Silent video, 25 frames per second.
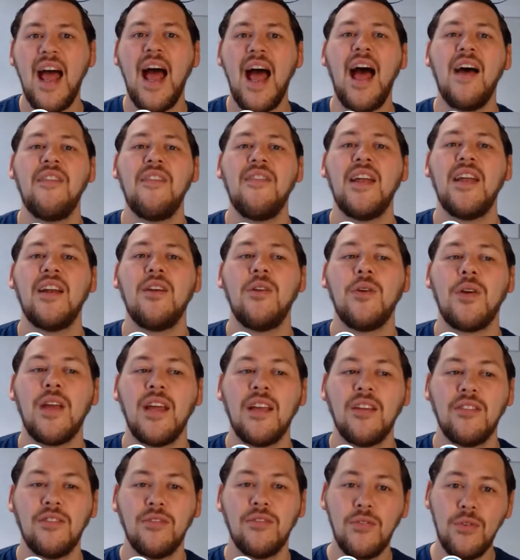and then
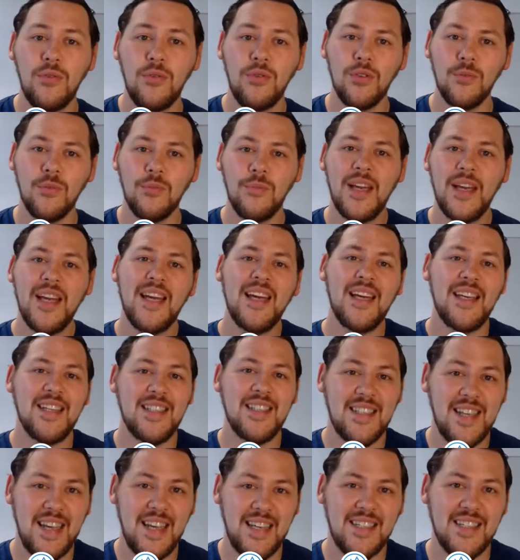looking through them is
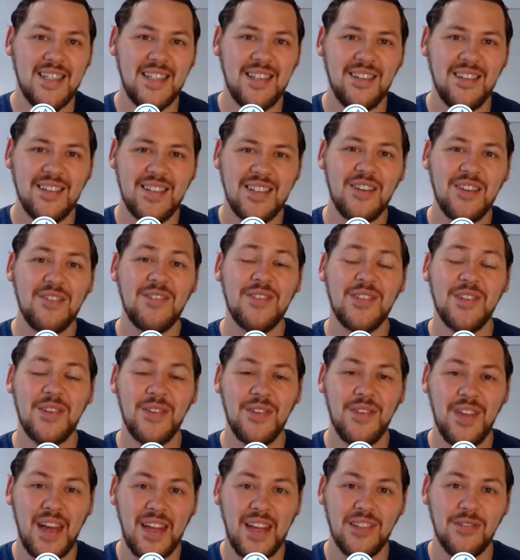testing yourself, so
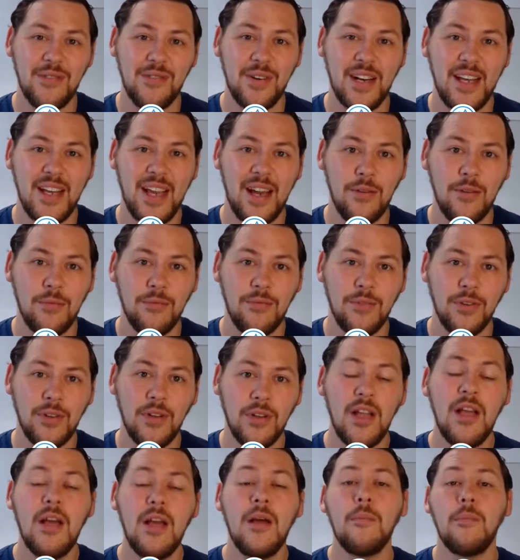that's really
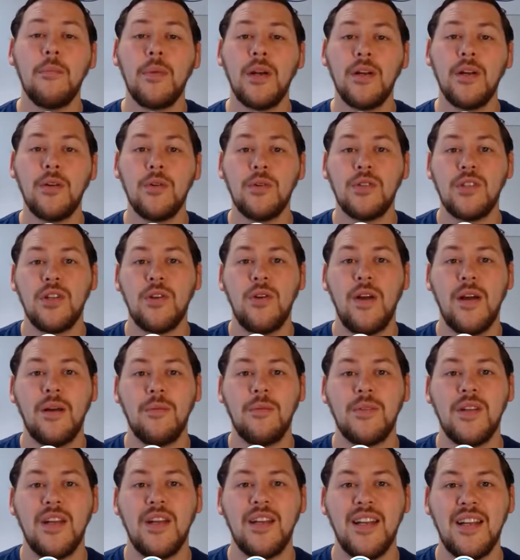helpful, but it also
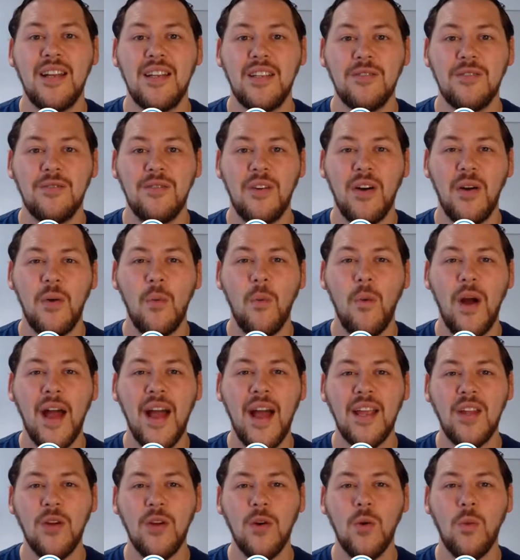helps identify
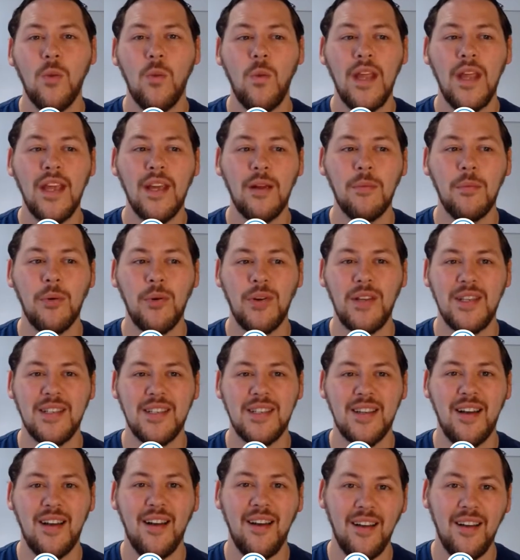where your weak
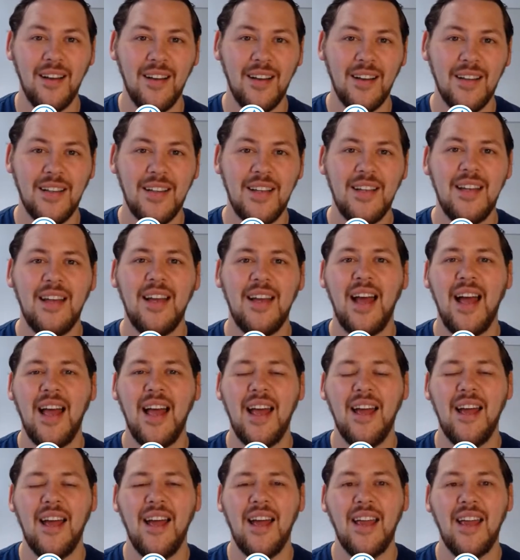points are
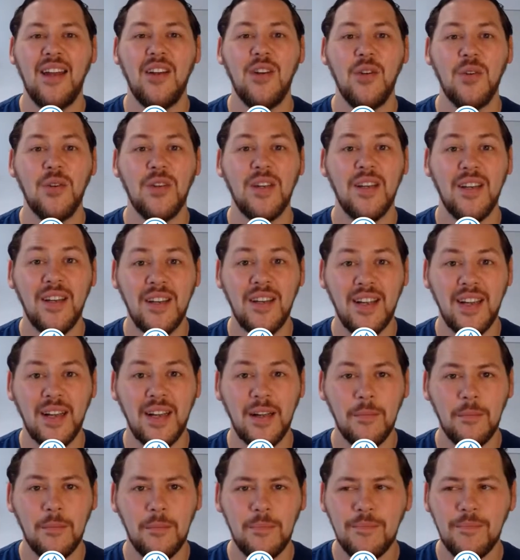in your learning.
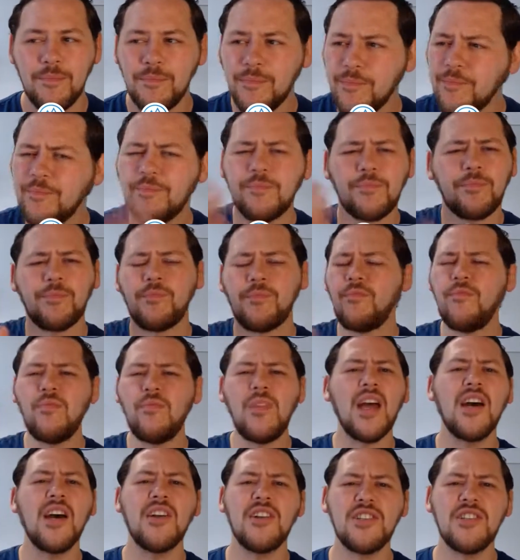
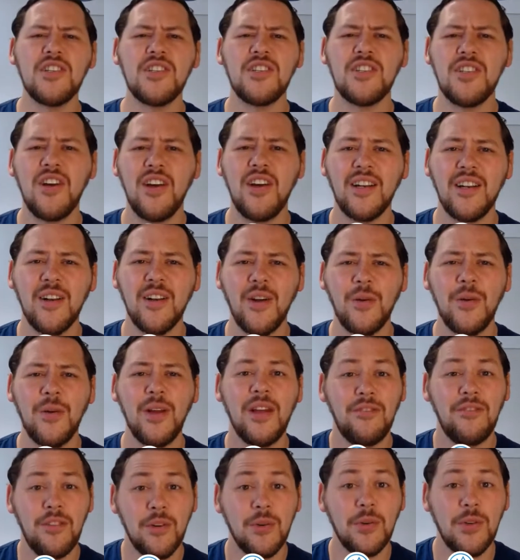And as a side note,
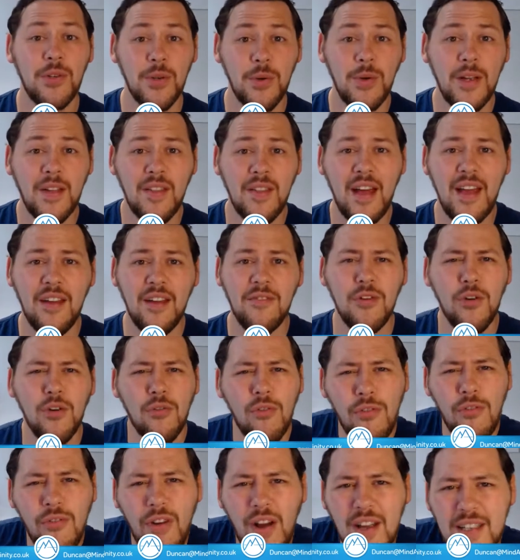if you're doing that, if you're
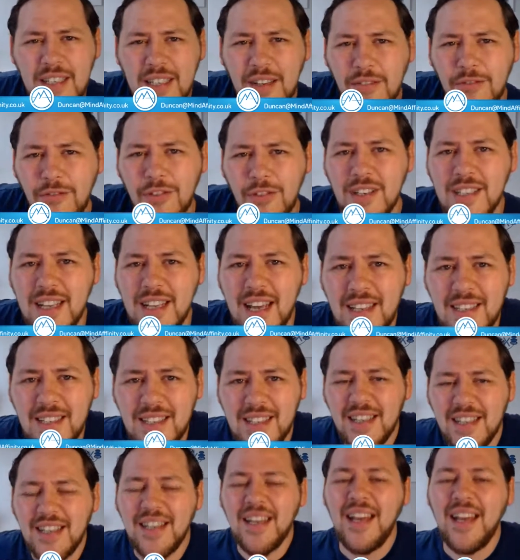revising for a test,